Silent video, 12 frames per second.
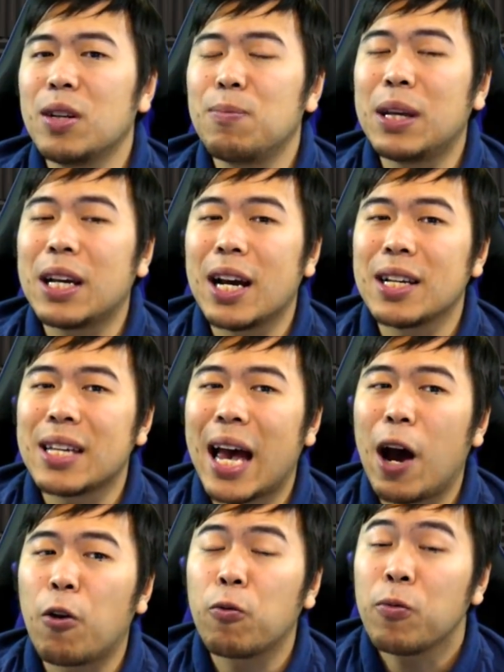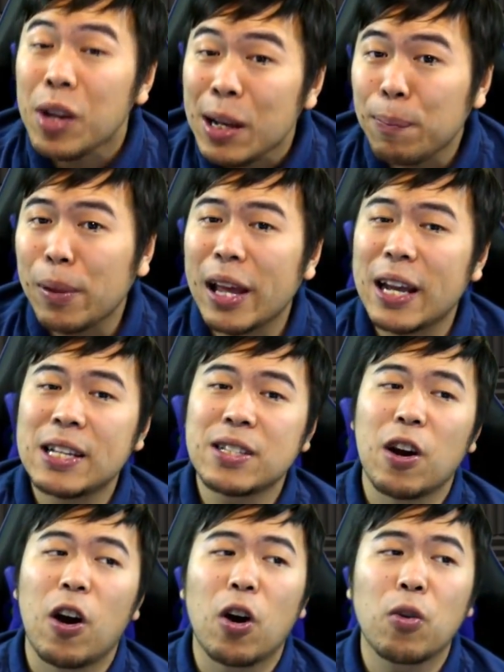because how replays
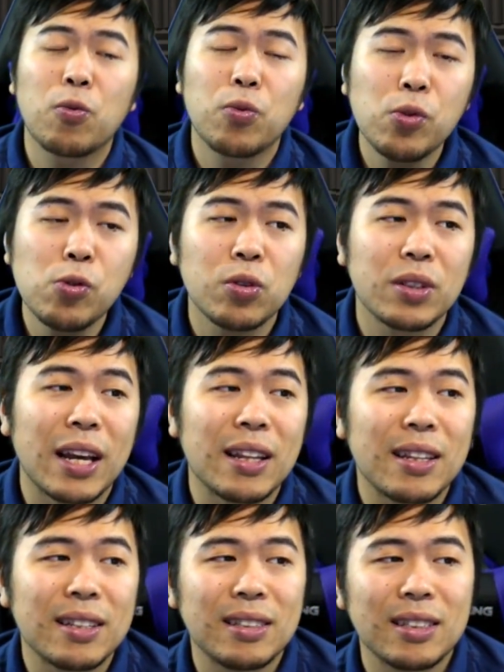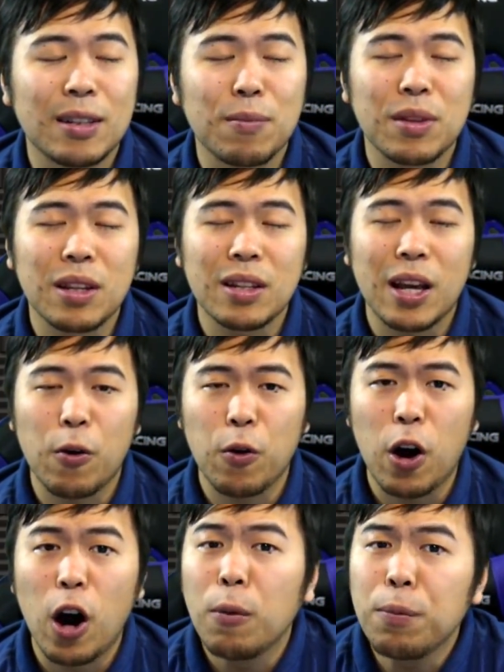are ruled, and this is something that
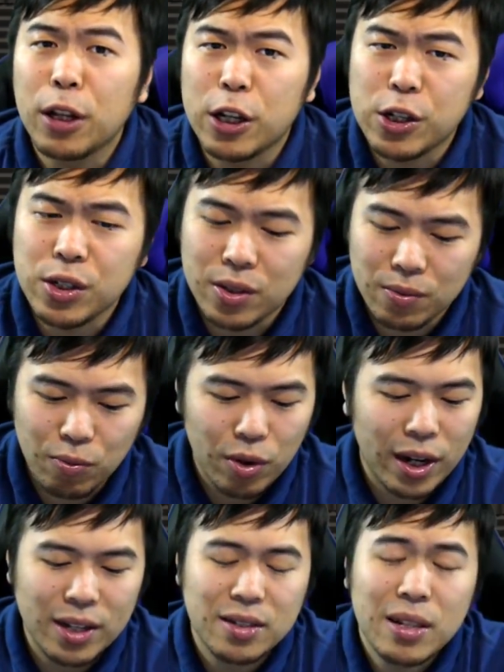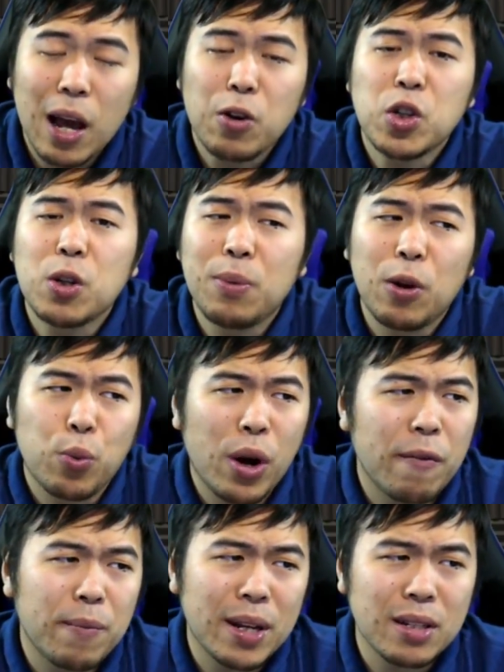all players, I guess, now should be aware
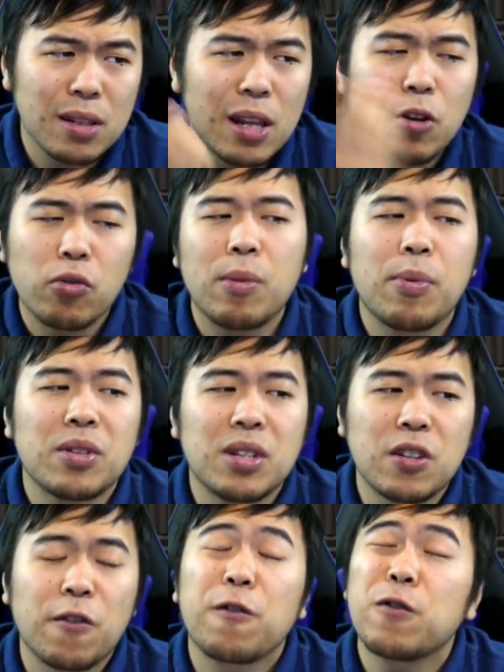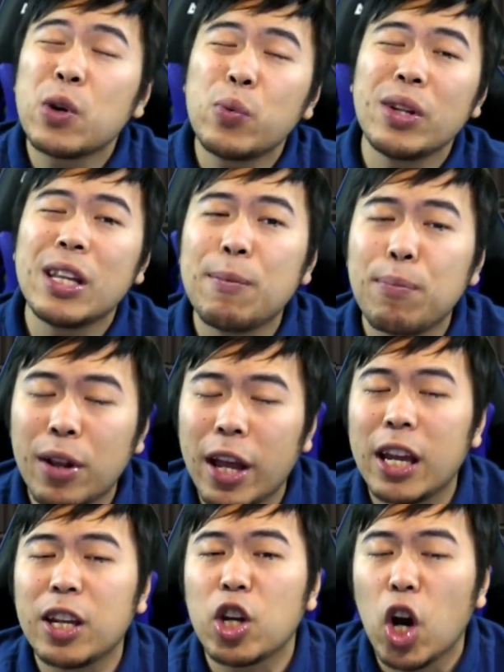of because Linkuriboh is such a frequently
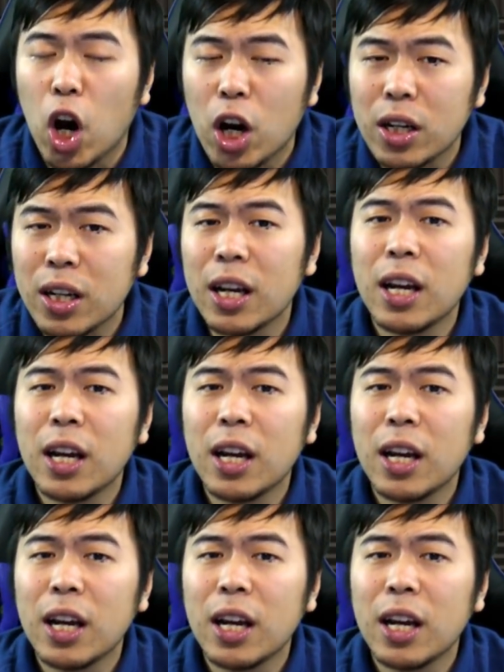played card.